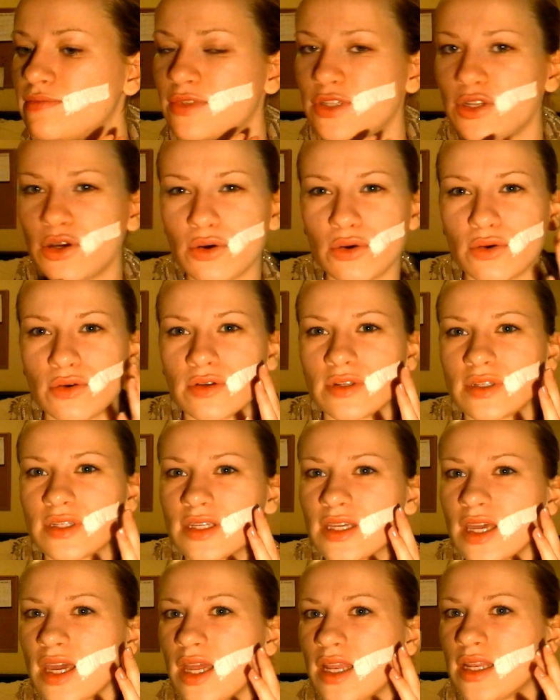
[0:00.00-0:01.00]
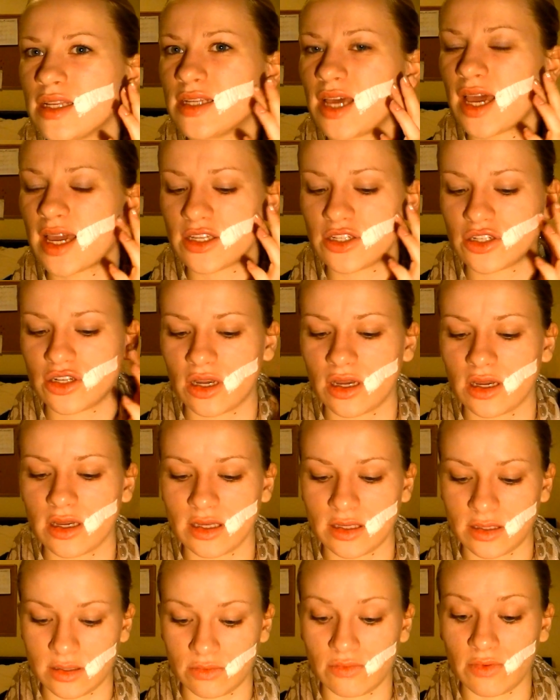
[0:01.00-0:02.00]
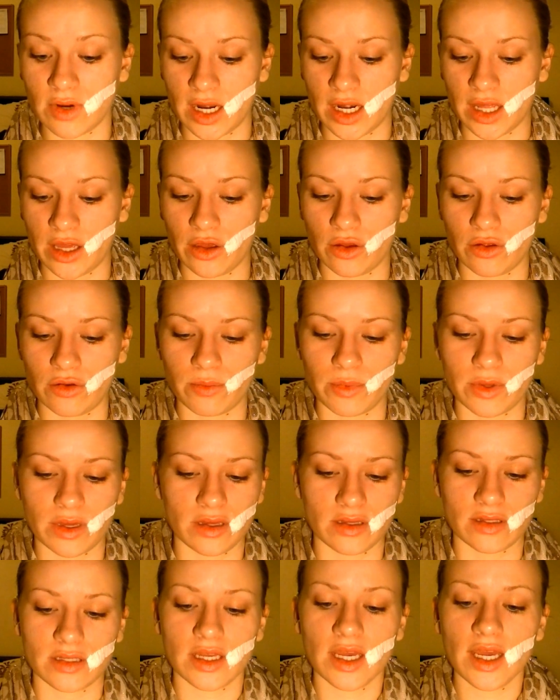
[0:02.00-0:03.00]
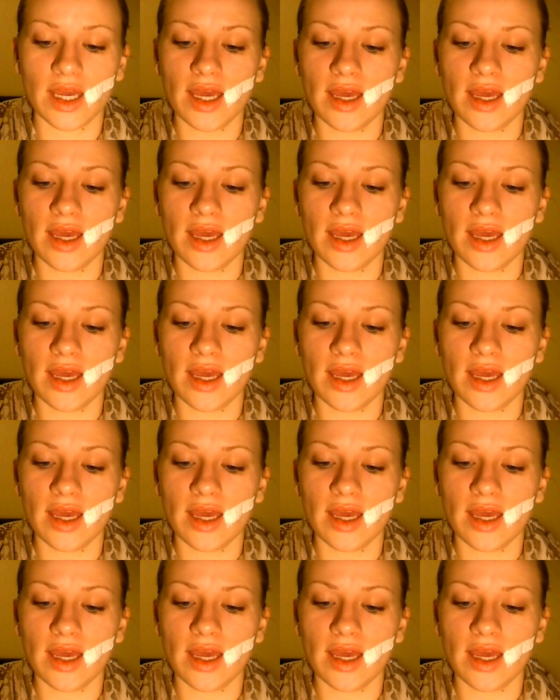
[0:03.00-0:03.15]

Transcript: torn skin texture is really good because